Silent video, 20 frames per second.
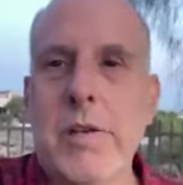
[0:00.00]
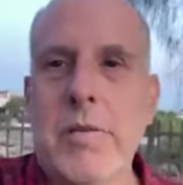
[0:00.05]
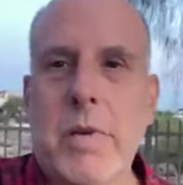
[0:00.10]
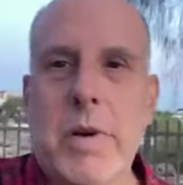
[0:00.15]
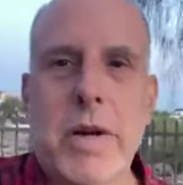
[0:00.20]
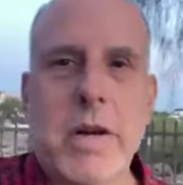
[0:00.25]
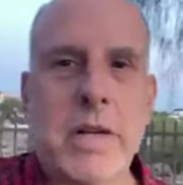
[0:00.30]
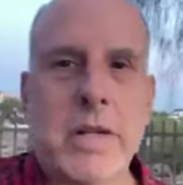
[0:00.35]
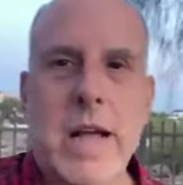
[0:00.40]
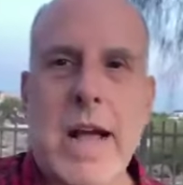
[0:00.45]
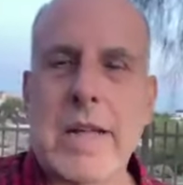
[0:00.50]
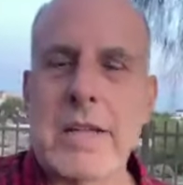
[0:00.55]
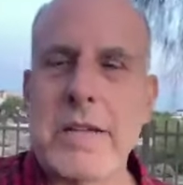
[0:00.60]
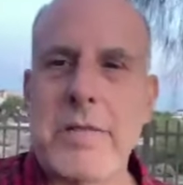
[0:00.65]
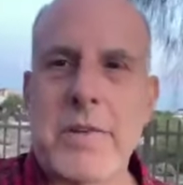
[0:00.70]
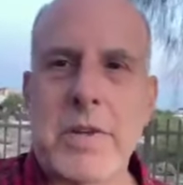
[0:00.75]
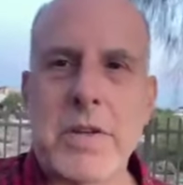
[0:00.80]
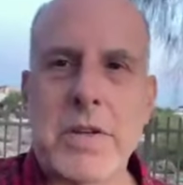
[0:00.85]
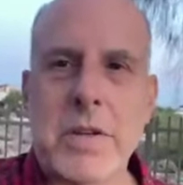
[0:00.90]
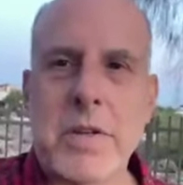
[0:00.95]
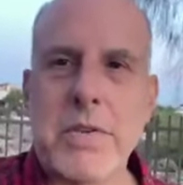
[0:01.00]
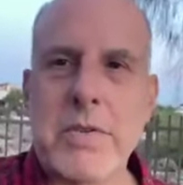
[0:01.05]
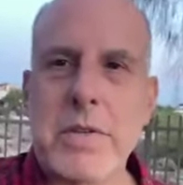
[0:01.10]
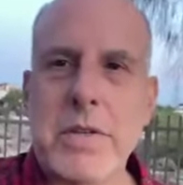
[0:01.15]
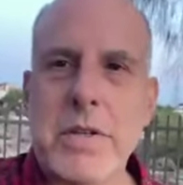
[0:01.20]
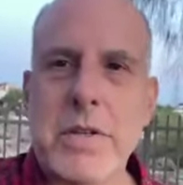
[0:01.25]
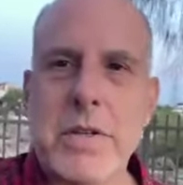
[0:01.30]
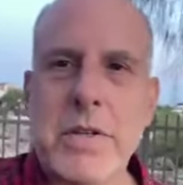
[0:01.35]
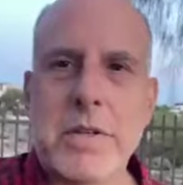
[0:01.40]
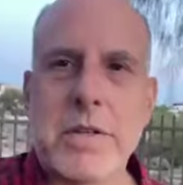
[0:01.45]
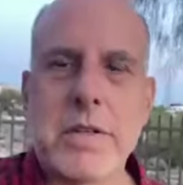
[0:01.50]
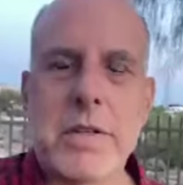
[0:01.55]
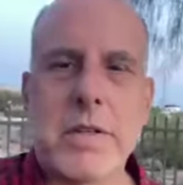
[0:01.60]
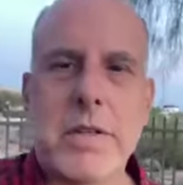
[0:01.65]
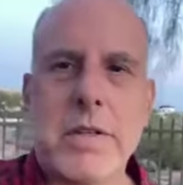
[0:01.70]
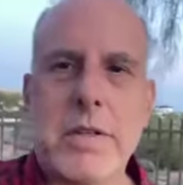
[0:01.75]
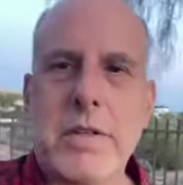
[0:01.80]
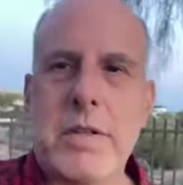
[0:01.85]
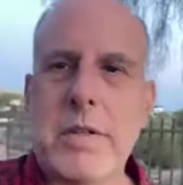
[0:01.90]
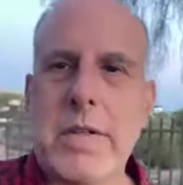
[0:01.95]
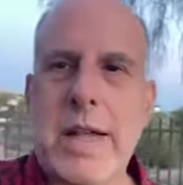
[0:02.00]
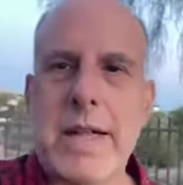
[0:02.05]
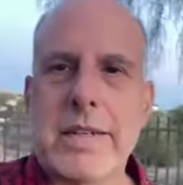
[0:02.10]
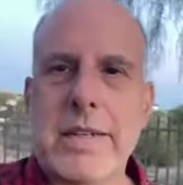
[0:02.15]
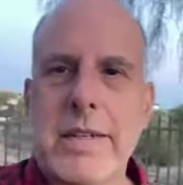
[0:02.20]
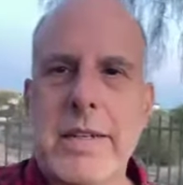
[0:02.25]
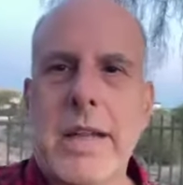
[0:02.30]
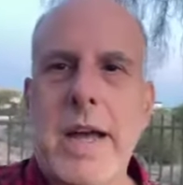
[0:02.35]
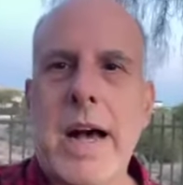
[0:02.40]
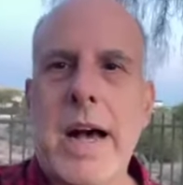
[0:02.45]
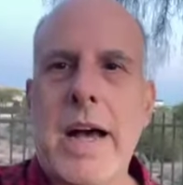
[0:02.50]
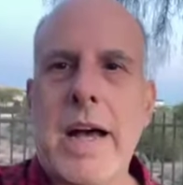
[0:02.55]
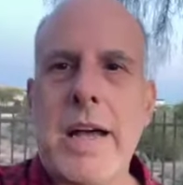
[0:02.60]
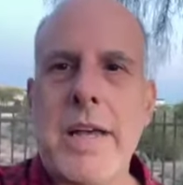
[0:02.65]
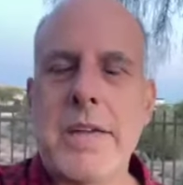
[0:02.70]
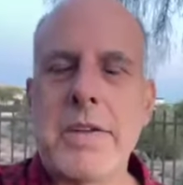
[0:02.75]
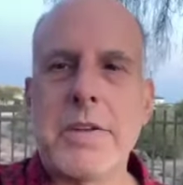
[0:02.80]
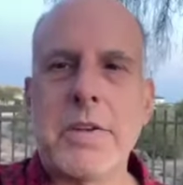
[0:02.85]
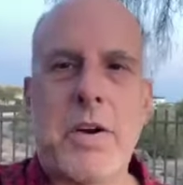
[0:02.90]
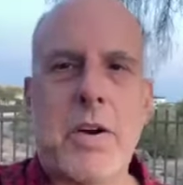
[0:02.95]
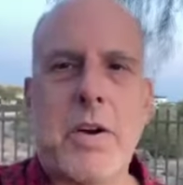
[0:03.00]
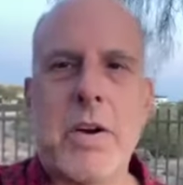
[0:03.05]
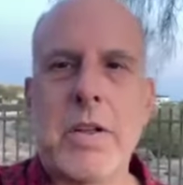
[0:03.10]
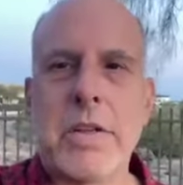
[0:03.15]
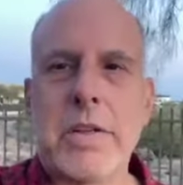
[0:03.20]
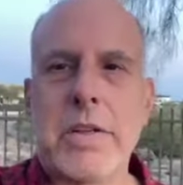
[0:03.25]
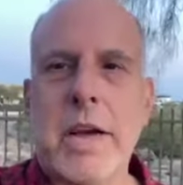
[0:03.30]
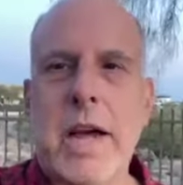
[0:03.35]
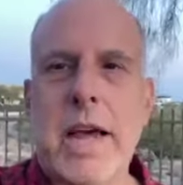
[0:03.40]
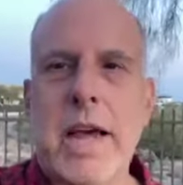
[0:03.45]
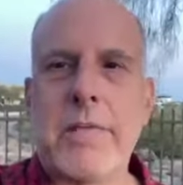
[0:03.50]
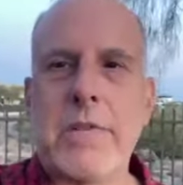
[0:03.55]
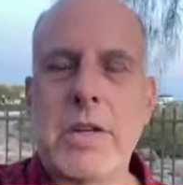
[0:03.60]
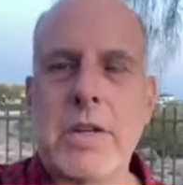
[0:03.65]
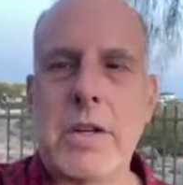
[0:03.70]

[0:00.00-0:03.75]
we hear lots of excuses, lots of lies all the time.